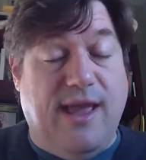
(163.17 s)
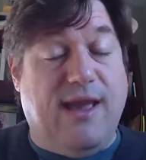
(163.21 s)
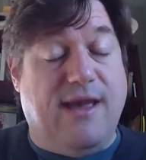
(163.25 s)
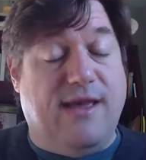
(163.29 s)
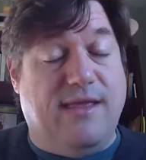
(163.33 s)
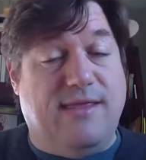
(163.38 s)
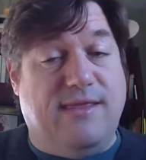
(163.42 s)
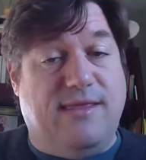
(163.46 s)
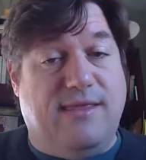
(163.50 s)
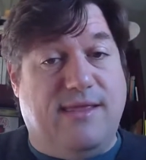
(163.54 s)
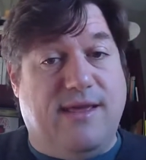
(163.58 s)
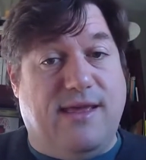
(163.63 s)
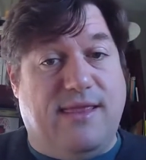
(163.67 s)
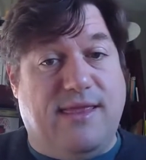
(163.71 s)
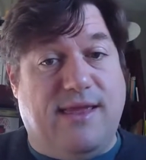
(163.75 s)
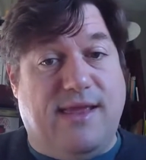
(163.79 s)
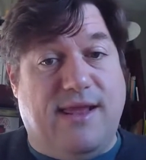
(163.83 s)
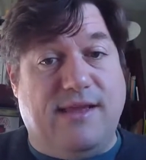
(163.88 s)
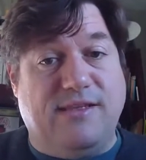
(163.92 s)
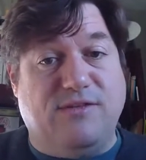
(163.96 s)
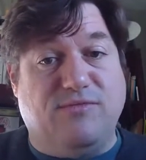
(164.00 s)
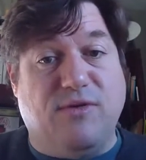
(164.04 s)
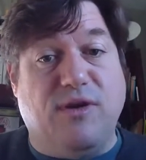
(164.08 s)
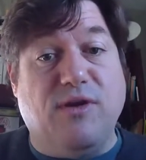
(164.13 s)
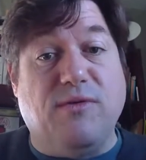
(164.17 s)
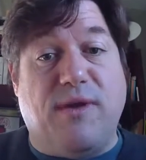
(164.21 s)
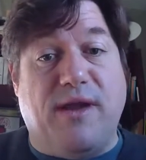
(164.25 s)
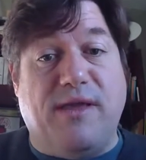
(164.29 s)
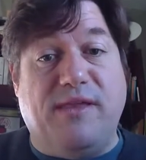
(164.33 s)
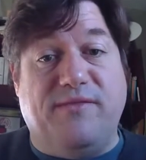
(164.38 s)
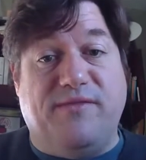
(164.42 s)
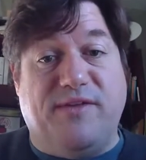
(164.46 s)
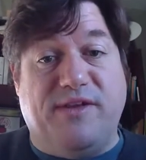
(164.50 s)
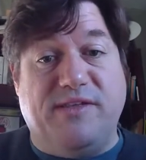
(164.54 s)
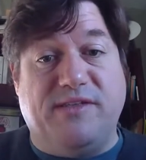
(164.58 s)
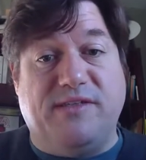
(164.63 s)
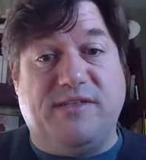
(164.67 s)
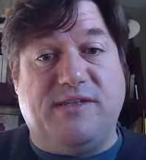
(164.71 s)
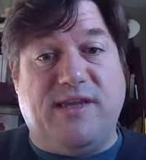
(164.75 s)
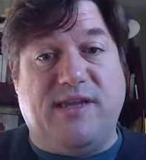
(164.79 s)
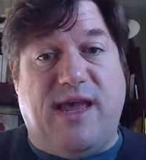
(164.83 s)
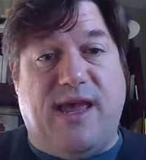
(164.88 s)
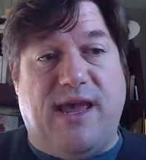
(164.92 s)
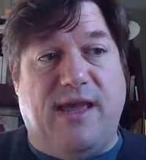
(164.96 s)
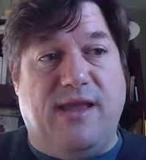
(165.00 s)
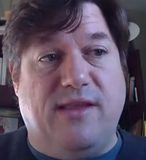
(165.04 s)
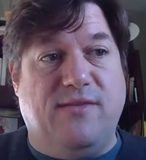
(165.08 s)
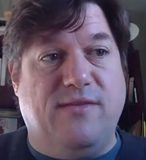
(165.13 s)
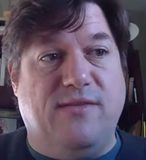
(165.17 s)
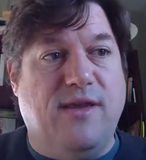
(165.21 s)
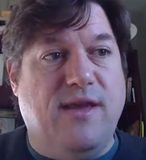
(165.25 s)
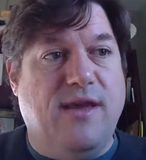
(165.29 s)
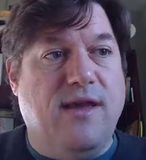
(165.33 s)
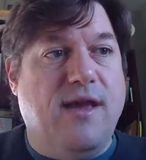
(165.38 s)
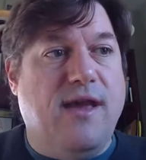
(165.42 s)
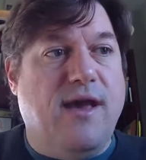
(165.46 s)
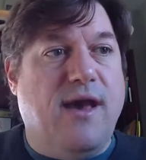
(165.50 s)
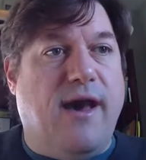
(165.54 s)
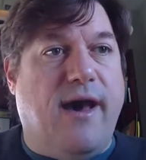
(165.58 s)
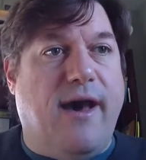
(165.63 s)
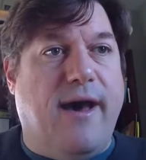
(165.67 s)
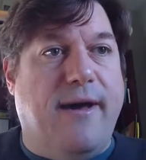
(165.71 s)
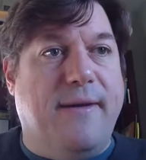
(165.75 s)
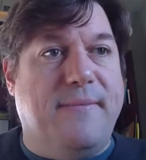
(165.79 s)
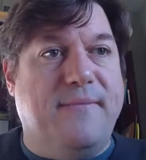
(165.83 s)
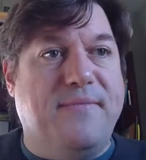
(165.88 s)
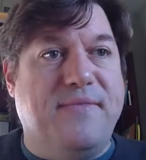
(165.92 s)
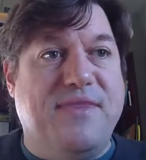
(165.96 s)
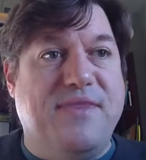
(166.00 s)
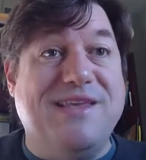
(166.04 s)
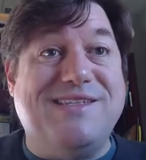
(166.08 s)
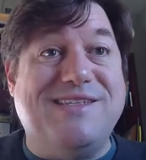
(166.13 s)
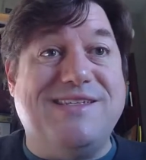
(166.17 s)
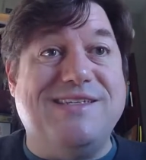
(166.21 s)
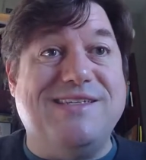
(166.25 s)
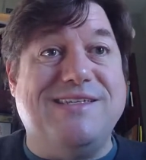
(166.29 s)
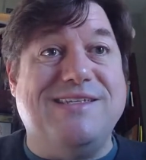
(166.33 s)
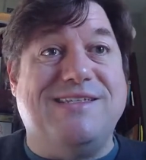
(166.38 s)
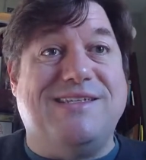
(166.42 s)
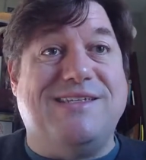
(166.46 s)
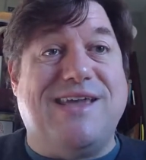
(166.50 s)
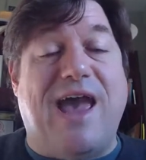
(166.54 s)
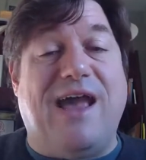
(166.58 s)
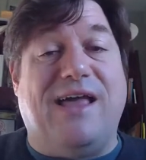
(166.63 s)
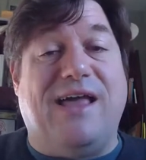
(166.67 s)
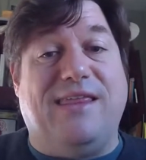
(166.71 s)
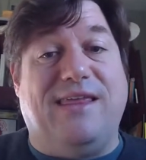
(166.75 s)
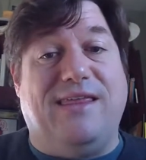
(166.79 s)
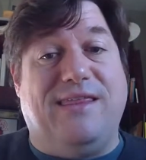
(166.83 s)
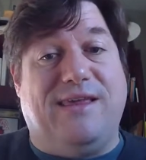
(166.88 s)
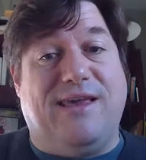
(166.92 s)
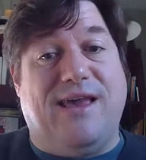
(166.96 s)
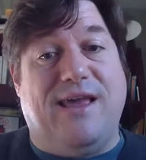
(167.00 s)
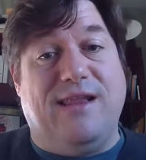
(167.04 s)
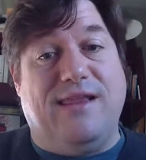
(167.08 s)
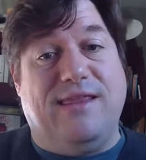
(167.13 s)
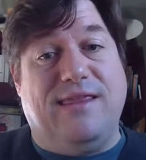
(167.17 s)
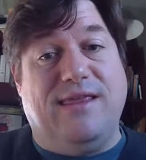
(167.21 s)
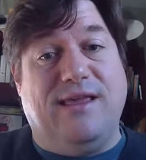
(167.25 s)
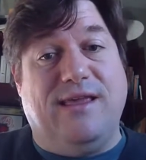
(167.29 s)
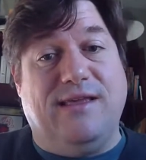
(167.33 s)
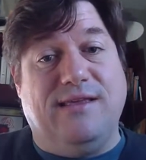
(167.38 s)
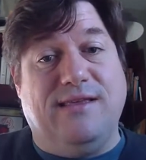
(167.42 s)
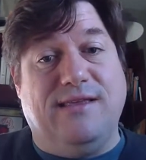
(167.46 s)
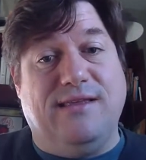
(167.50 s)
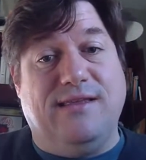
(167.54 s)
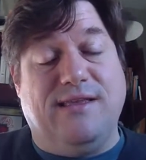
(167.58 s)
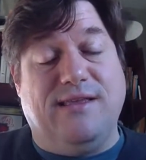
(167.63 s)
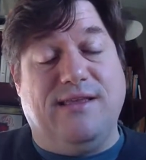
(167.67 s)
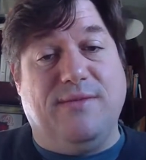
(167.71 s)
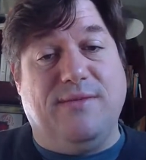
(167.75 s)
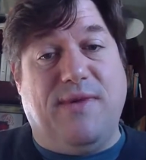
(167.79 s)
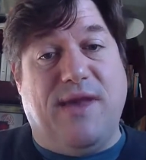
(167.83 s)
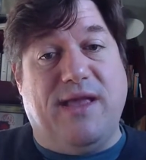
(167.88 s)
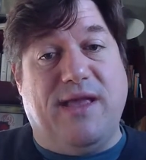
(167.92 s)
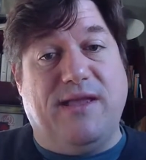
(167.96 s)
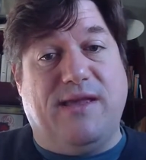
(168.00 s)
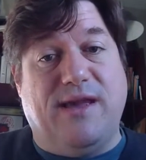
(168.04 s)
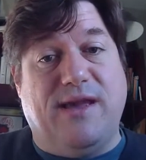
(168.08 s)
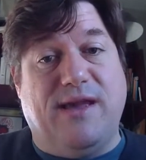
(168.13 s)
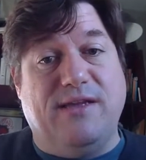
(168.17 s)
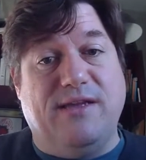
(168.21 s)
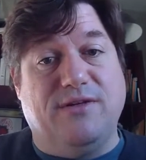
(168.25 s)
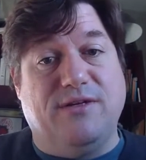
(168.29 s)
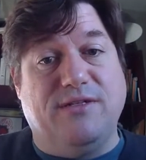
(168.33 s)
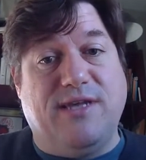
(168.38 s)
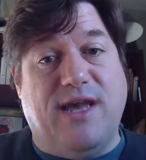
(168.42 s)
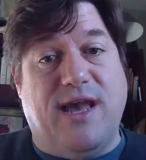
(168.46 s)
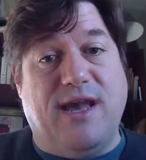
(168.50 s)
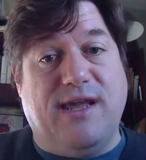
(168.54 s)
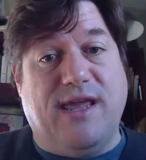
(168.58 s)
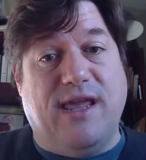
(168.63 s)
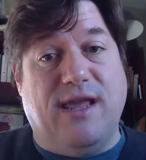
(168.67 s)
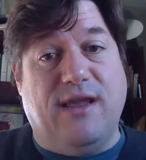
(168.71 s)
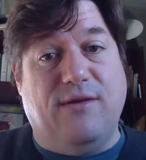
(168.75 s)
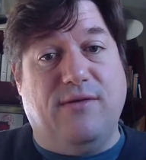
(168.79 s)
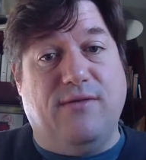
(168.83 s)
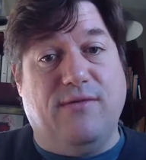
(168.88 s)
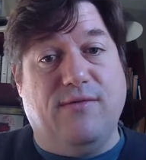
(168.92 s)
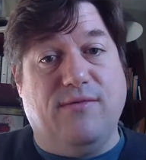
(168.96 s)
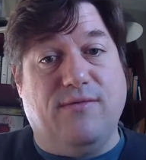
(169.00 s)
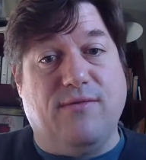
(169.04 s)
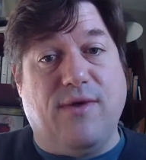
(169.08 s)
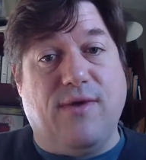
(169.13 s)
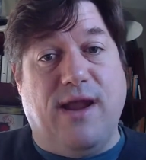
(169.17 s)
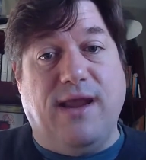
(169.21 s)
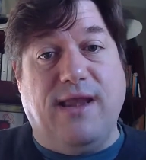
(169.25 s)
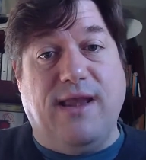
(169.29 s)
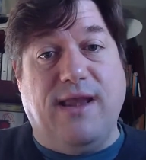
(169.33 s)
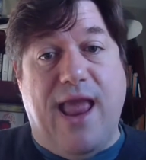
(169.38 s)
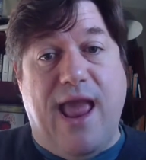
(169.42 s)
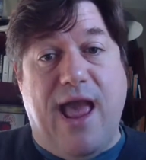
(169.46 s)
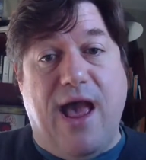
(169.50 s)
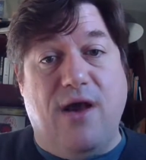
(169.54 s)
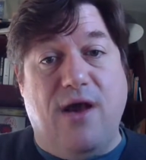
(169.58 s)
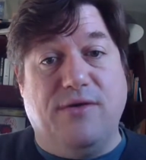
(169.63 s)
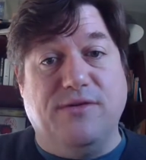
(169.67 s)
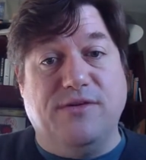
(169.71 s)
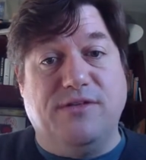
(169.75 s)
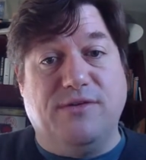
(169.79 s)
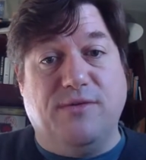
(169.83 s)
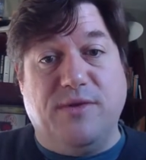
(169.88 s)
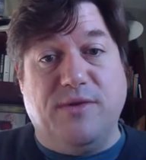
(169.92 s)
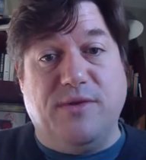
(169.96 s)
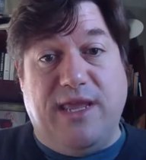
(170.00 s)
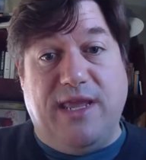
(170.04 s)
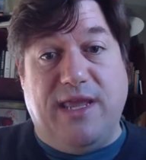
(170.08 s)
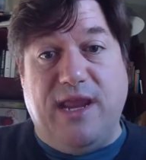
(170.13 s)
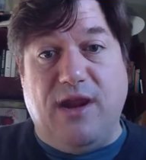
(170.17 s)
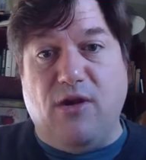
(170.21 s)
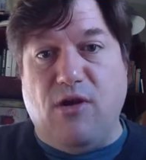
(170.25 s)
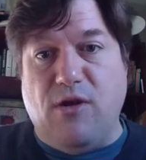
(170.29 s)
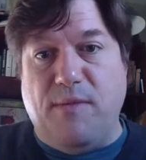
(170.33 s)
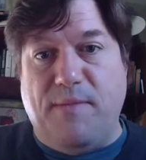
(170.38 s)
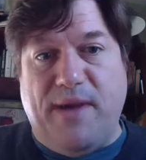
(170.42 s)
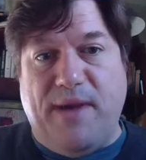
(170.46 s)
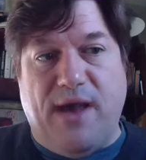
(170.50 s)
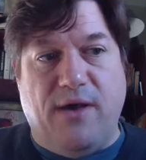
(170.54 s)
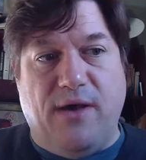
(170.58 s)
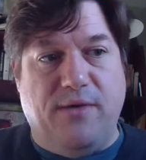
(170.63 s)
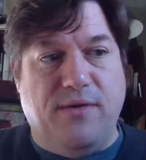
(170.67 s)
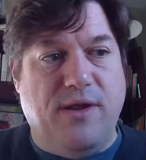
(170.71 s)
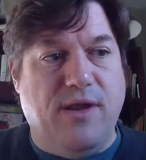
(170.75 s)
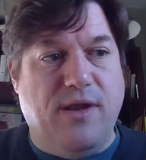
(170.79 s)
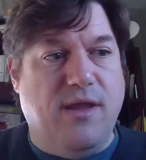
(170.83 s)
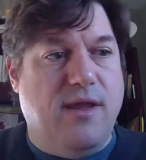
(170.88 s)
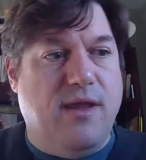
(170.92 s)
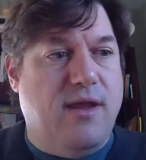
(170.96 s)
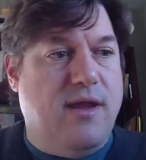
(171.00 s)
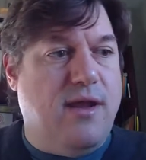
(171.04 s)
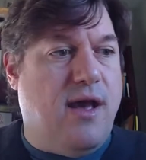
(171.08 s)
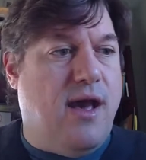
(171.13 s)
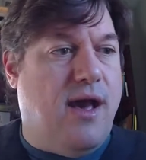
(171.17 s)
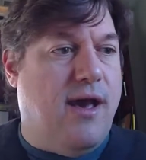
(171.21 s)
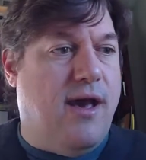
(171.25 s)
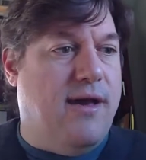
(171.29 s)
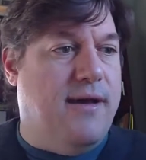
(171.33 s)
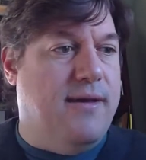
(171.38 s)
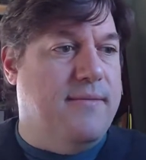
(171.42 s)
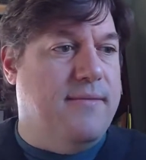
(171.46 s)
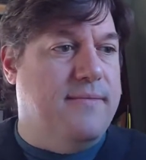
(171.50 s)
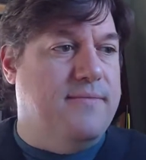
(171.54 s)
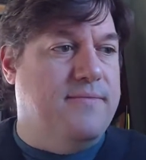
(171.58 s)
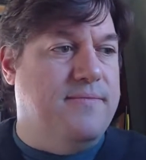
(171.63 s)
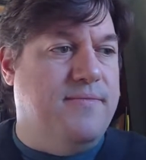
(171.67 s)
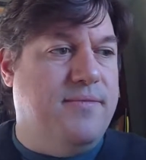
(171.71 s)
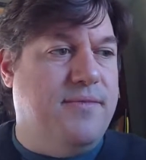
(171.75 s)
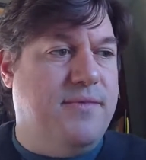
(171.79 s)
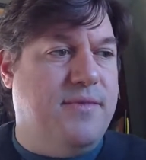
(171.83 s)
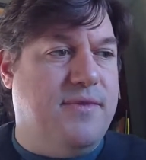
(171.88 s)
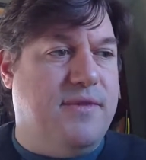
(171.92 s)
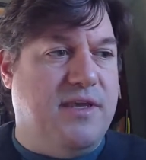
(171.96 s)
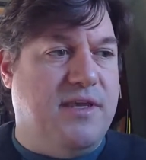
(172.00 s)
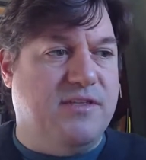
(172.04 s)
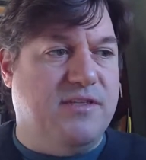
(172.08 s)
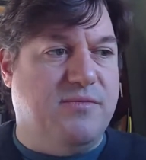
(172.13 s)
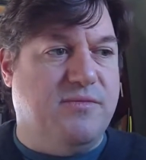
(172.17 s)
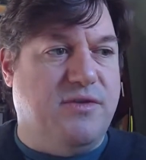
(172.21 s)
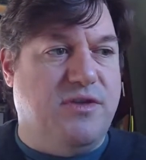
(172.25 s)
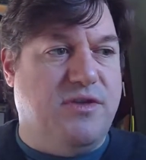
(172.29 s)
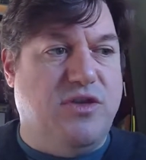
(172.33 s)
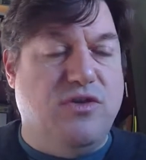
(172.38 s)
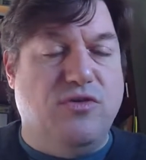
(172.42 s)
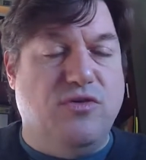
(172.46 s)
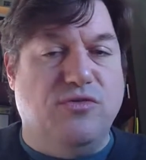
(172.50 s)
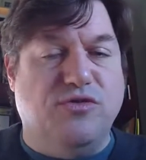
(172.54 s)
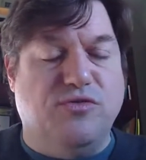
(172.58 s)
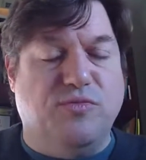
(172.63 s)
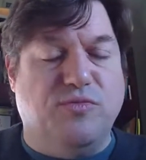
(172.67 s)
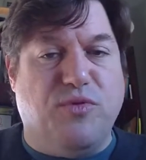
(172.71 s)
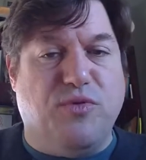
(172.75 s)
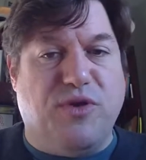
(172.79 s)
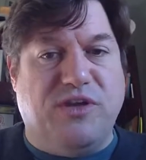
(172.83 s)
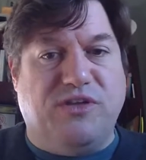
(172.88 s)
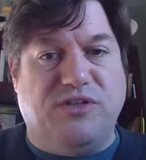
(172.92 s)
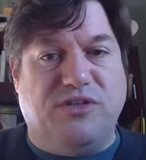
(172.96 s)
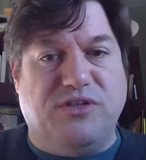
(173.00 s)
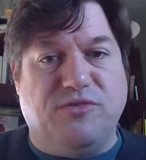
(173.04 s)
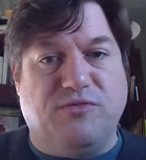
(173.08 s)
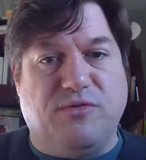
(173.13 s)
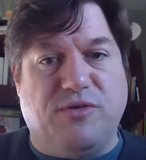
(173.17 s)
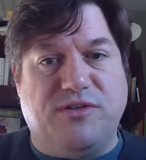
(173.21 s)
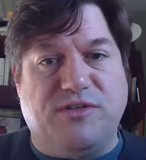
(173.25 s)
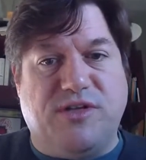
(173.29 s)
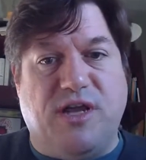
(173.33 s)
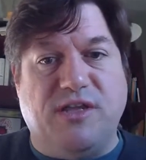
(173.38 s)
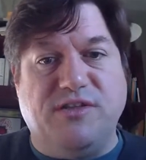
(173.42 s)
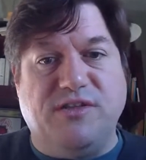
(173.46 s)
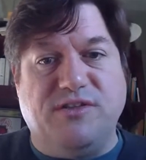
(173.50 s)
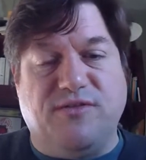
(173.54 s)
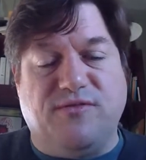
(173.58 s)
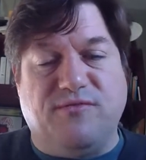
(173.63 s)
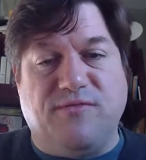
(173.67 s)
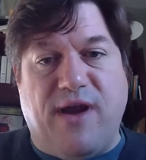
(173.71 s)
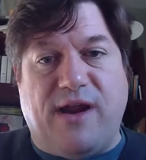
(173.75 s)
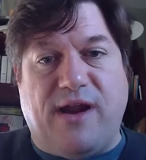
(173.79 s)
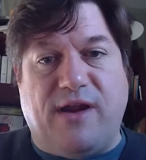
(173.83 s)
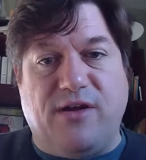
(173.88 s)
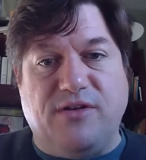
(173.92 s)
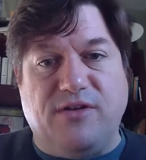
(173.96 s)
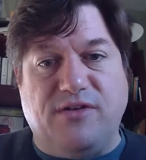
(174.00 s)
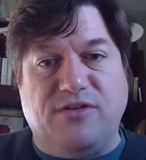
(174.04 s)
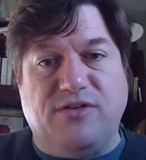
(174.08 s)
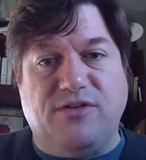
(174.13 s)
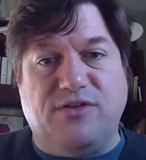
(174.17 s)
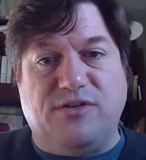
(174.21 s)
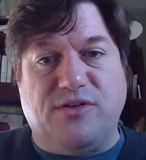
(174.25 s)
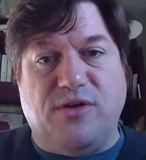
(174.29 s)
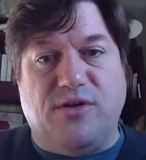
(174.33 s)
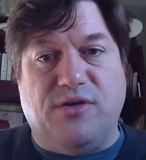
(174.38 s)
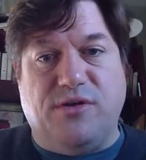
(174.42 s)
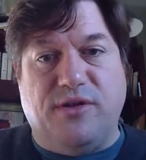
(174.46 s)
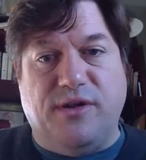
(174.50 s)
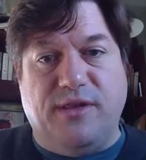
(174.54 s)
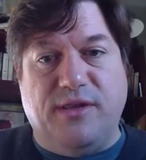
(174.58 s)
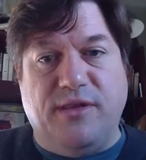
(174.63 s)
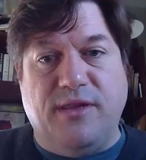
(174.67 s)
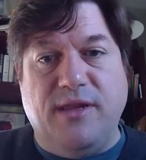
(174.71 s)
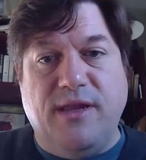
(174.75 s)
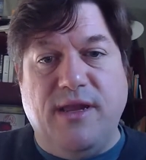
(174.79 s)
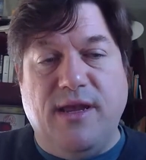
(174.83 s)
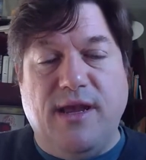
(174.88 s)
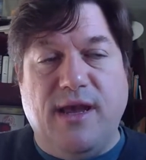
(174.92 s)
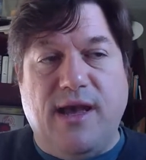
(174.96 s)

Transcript: yeah, that has real relevance. And this is exactly the kind of thing that the bad guys are attacking right now. So when you hear about these huge breaches where tons of records are stolen,